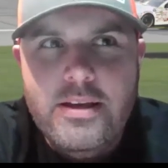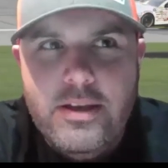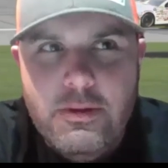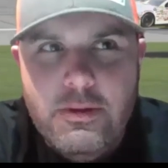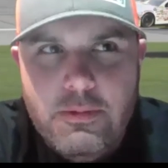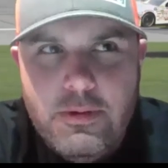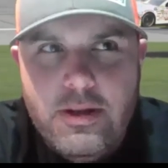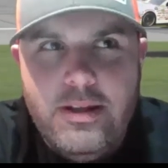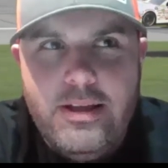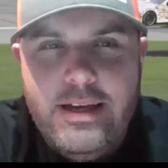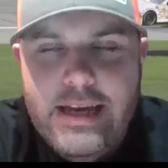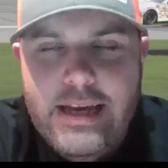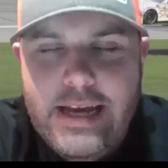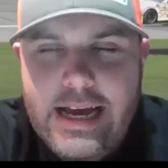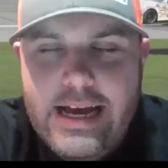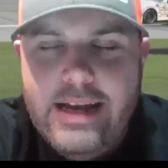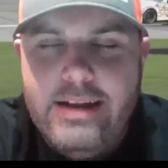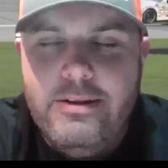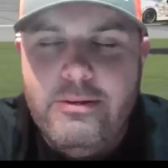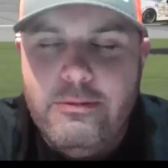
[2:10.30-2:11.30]
you really
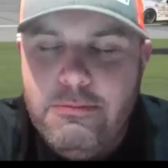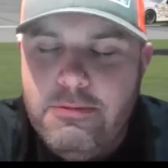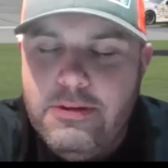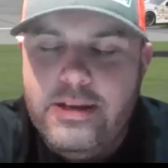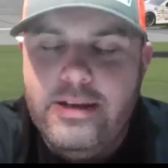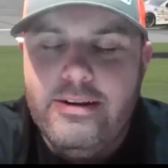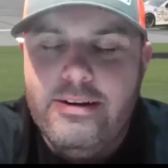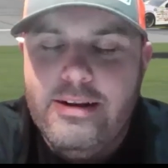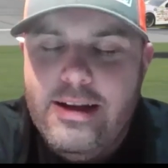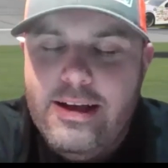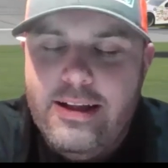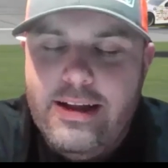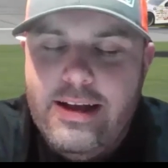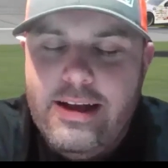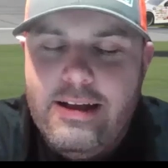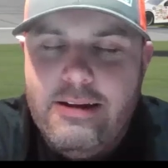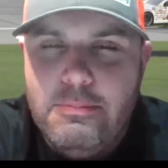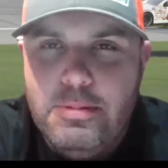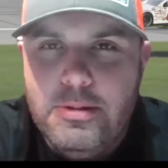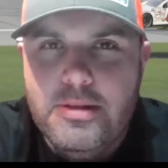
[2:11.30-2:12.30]
had to figure out
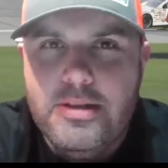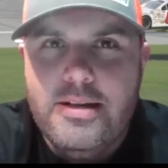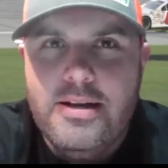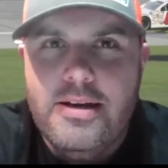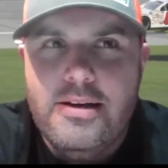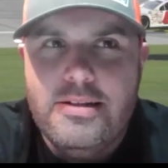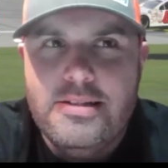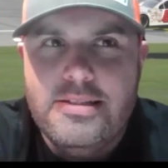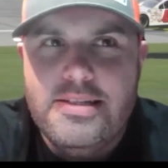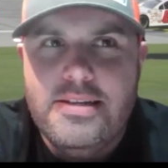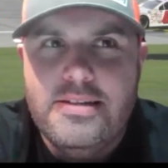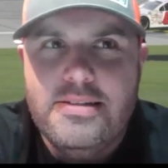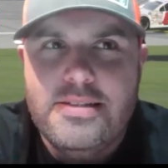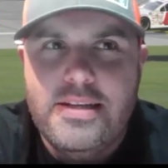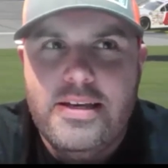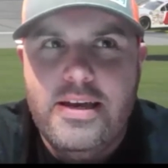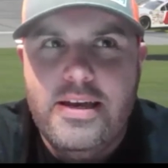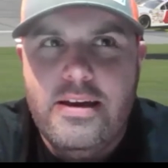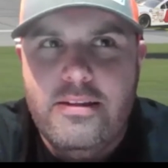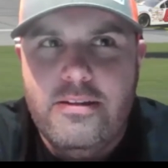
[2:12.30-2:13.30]
how to put content
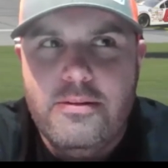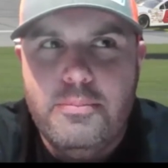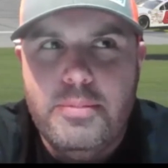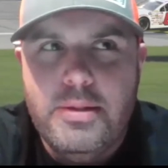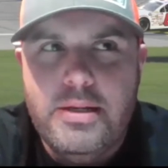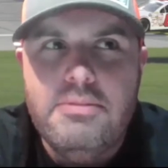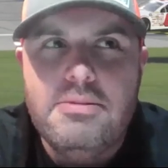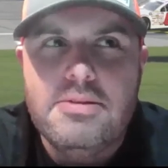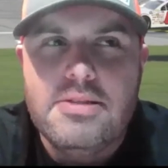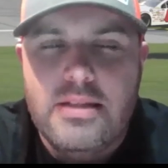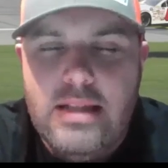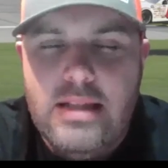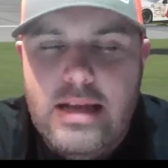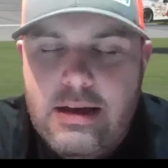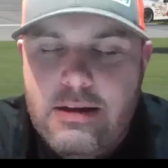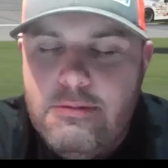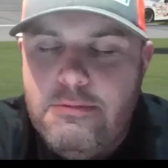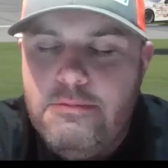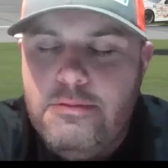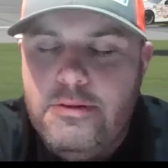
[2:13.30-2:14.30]
together. But it was a
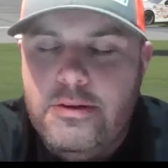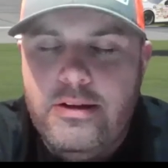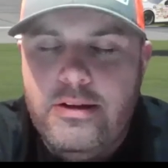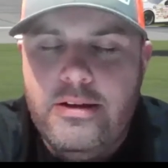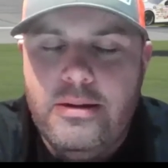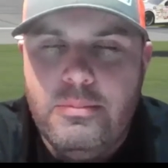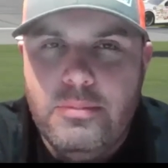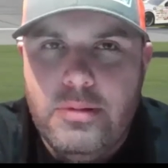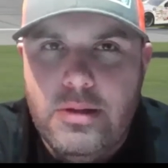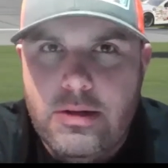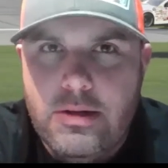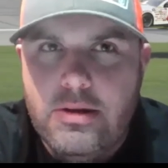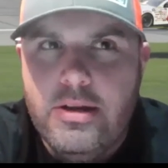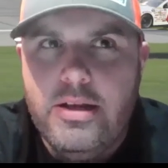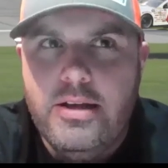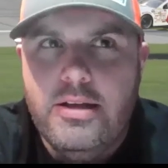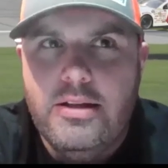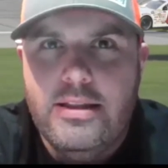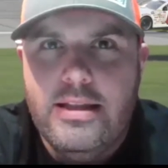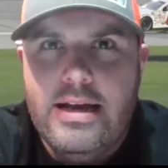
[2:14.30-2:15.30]
lot of fun. I'm
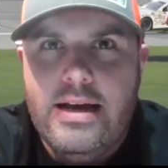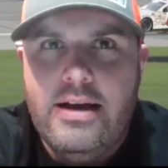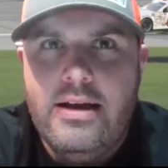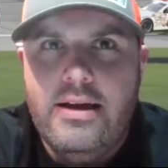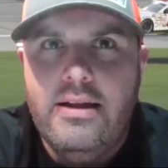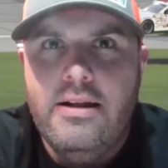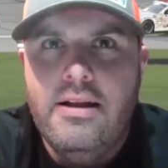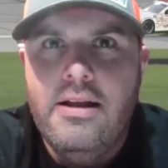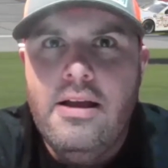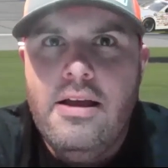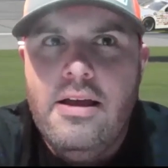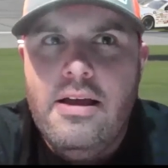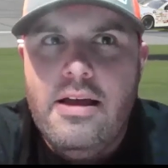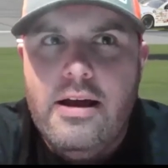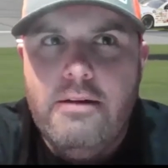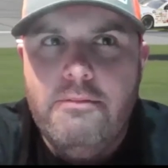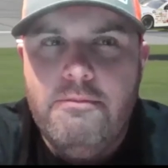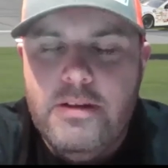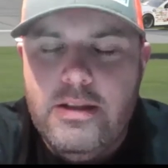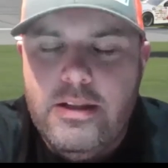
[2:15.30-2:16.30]
learning a lot.
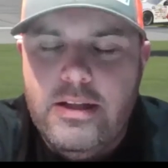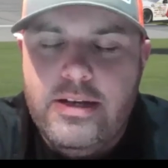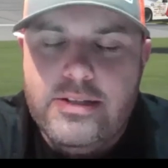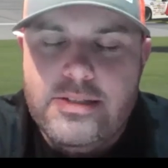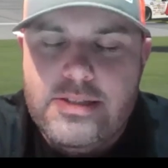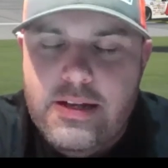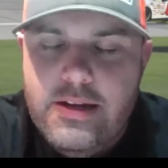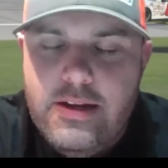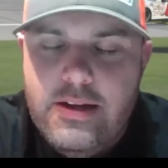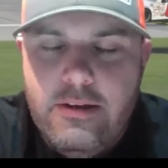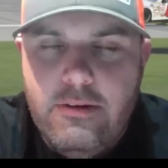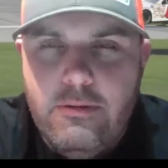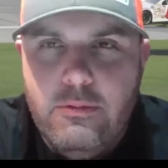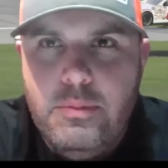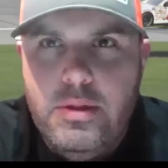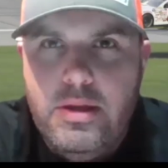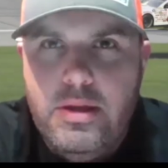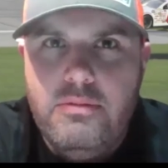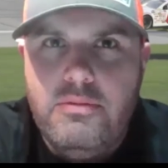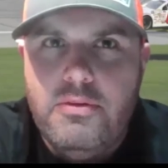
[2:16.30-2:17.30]
I feel like it's going to help
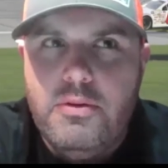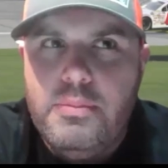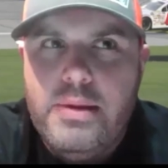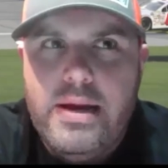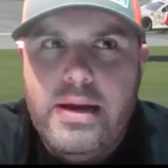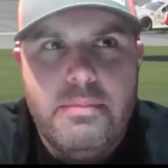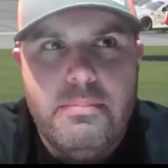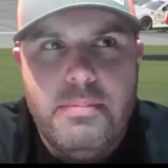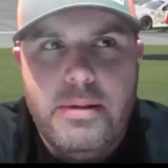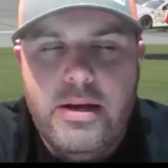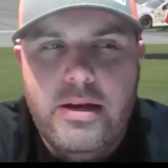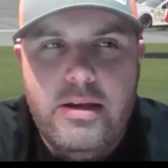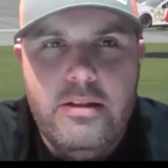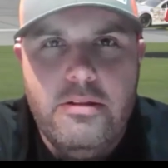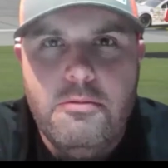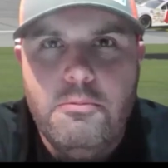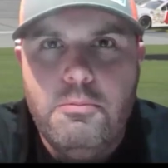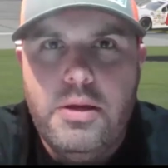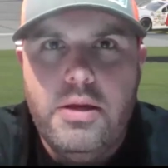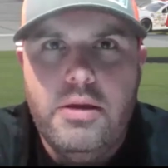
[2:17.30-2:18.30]
me even back
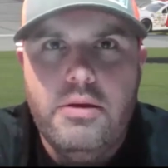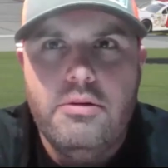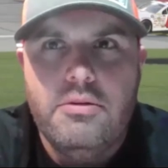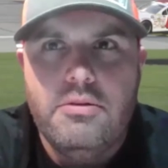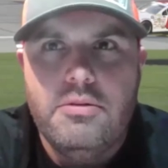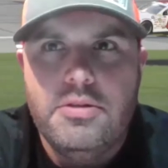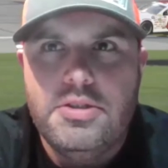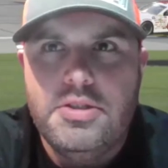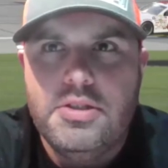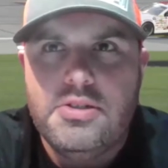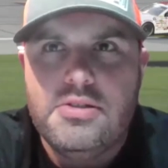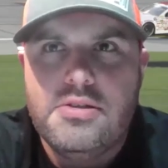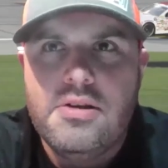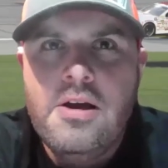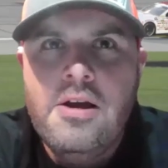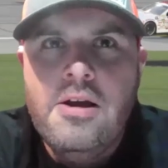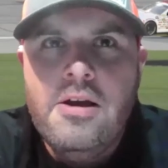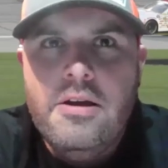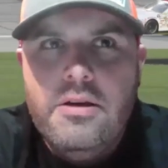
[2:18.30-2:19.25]
behind the wheel, just